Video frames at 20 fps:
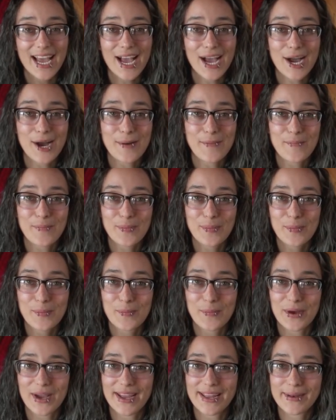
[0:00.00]

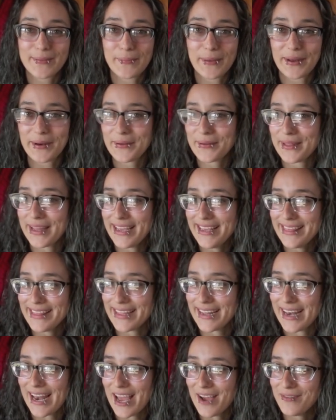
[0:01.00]
but better late
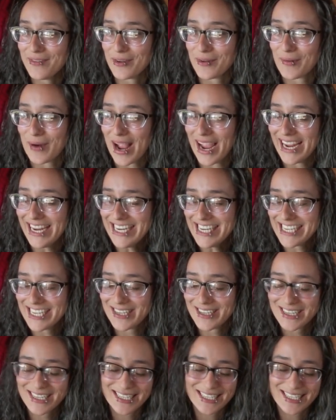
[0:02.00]
than never, right?